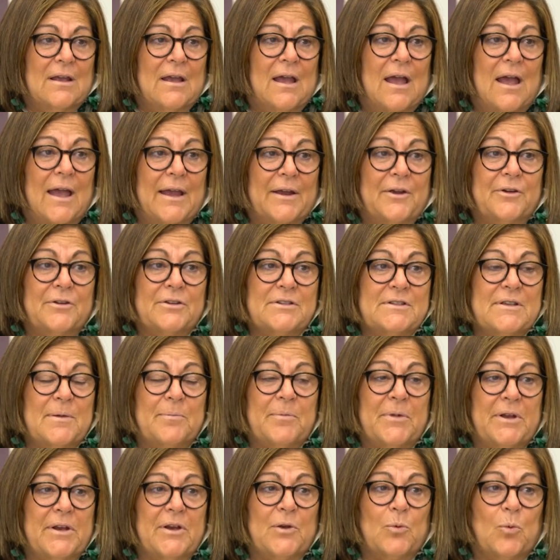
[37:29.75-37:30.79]
Hired
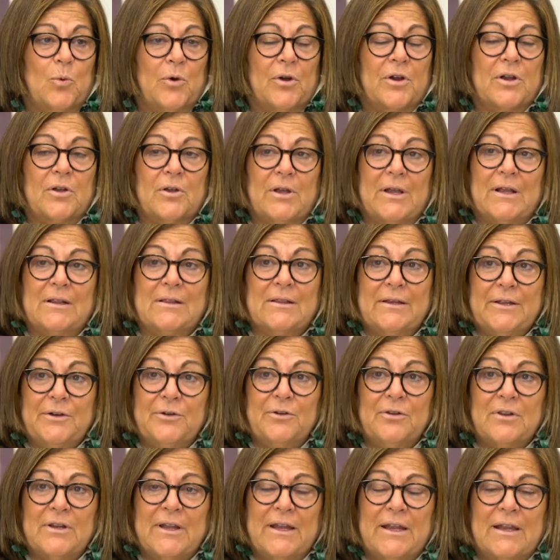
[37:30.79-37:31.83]
somebody to work
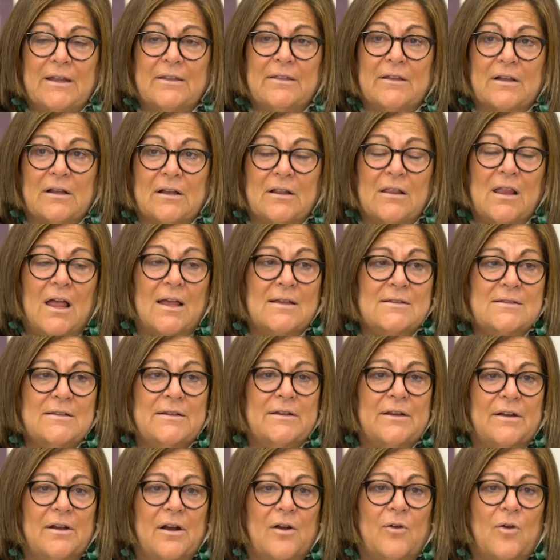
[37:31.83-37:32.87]
literally in the
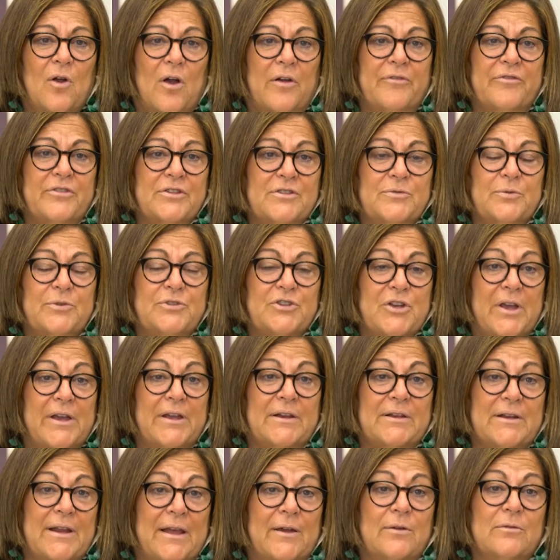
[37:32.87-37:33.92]
closet in our office, which I
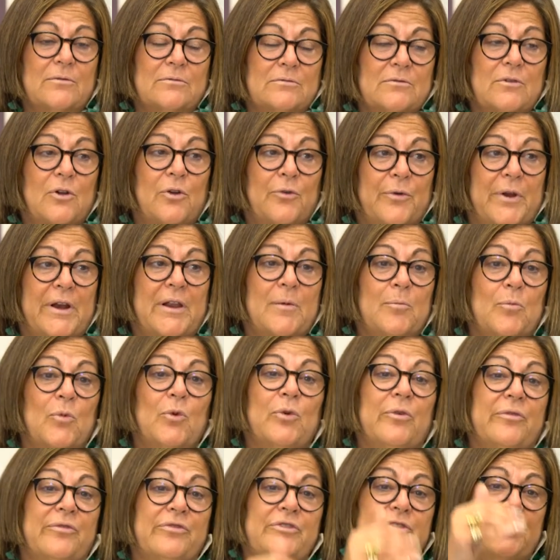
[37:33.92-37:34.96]
had now already
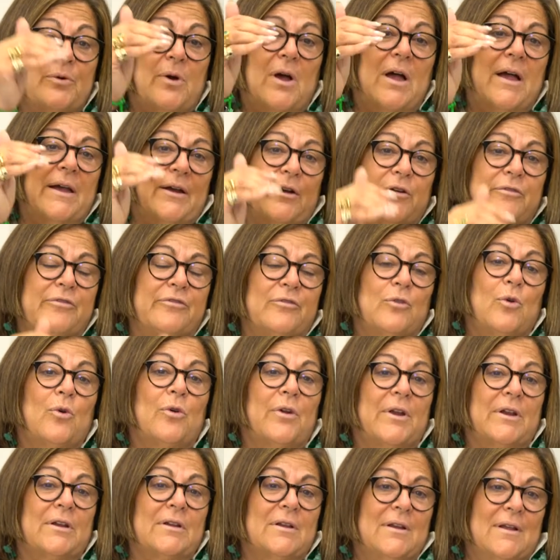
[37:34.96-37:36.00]
moved to a higher
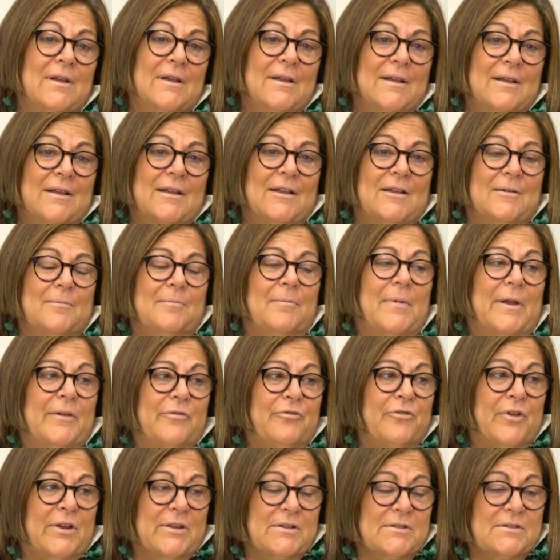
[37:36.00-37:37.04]
floor, and my
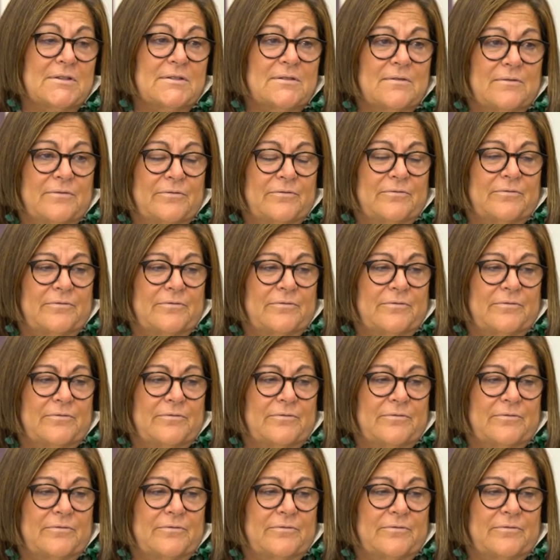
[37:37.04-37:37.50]
friends,